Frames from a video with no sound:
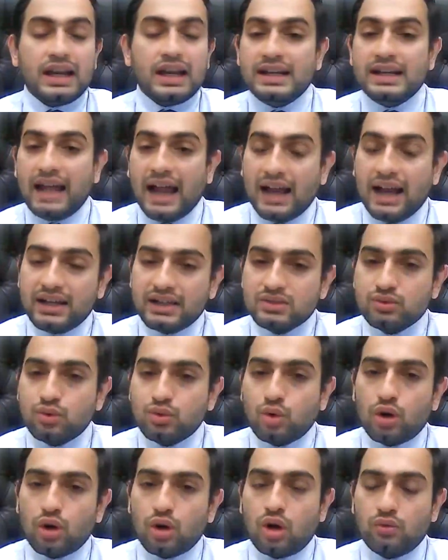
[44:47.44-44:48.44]
That is
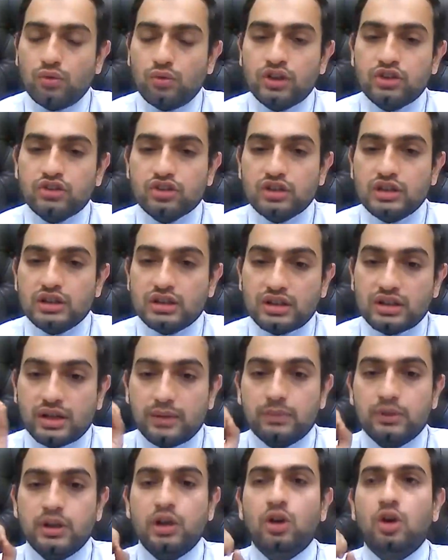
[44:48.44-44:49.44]
what on which
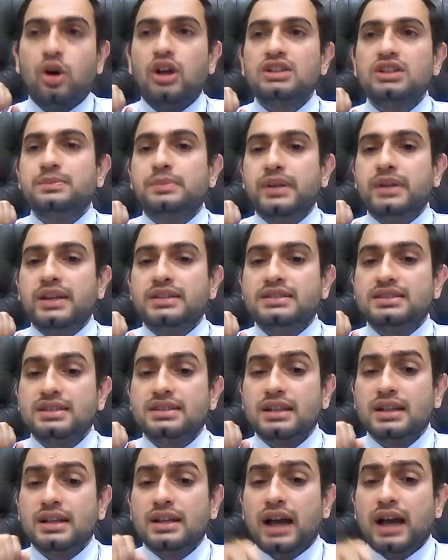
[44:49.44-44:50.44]
criminal law is based.
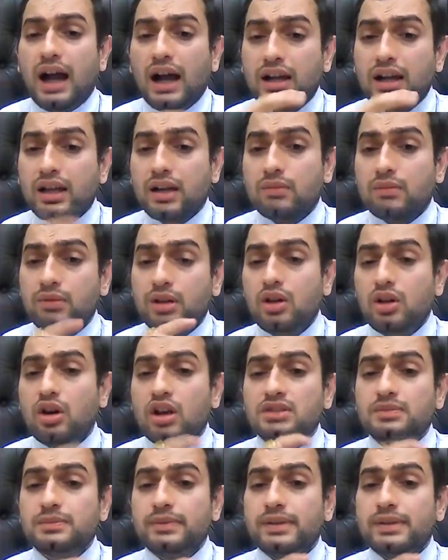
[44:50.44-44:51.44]
A criminal law
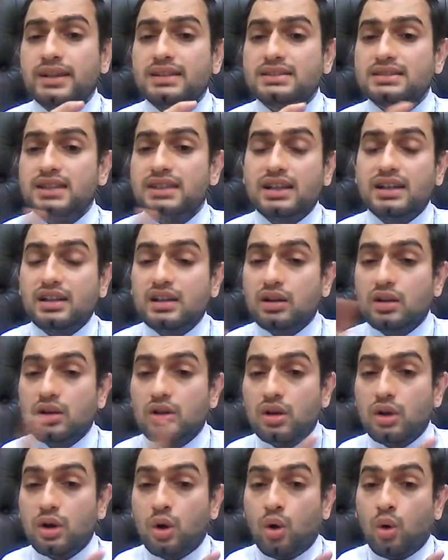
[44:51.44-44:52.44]
is based that
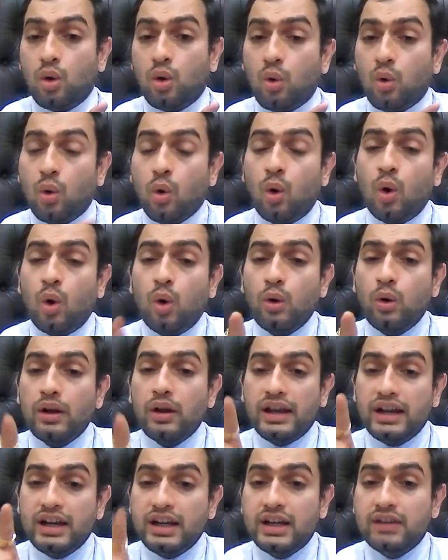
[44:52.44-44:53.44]
no
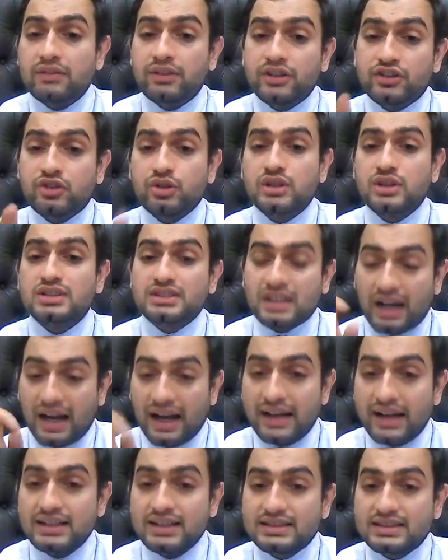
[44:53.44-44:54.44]
individual's
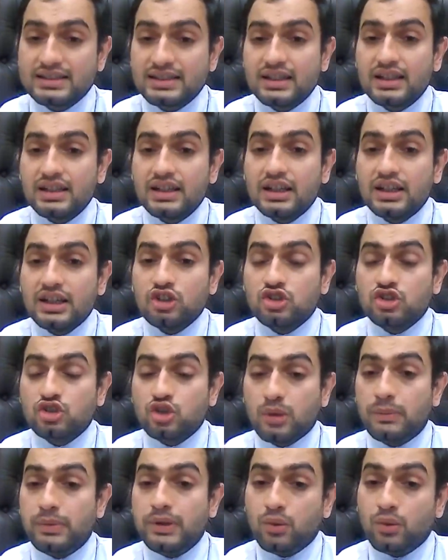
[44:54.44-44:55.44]
rights
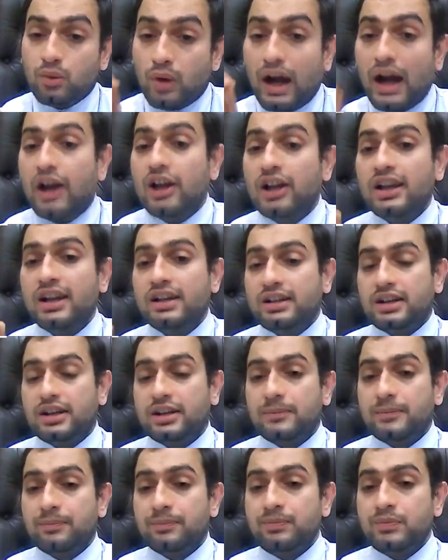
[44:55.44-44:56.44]
should be
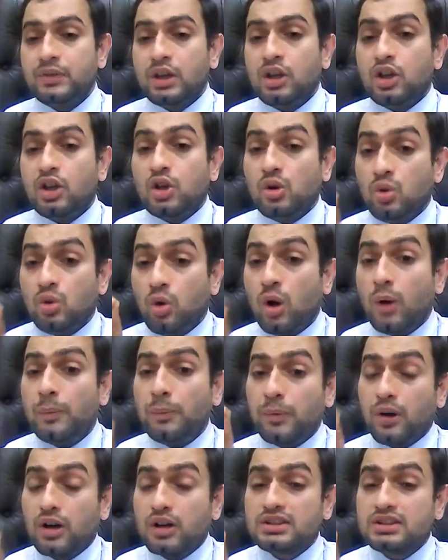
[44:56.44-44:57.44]
violated. No
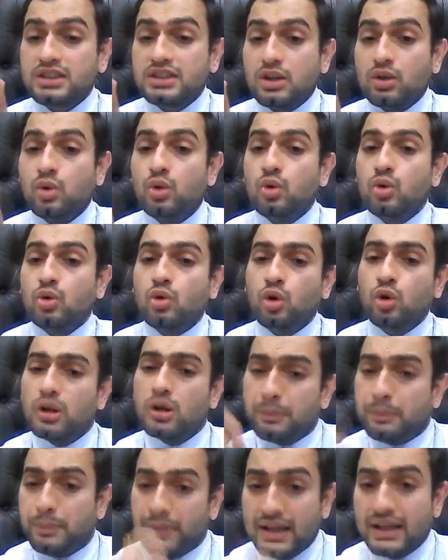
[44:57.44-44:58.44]
person who
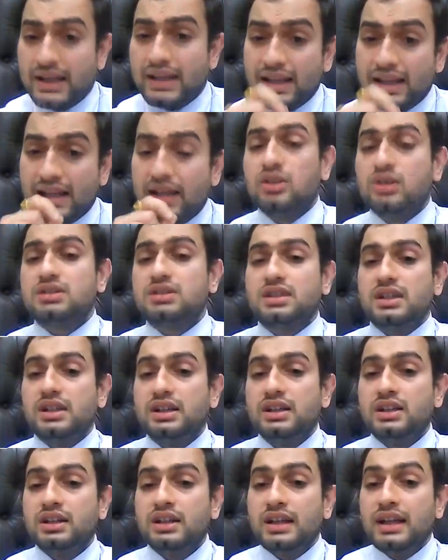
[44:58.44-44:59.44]
could be
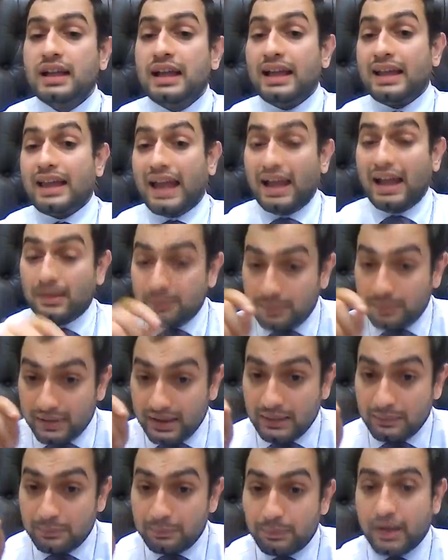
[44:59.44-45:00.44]
innocent can
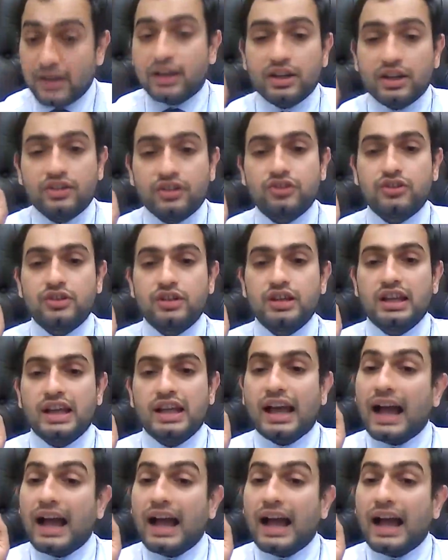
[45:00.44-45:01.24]
be punished.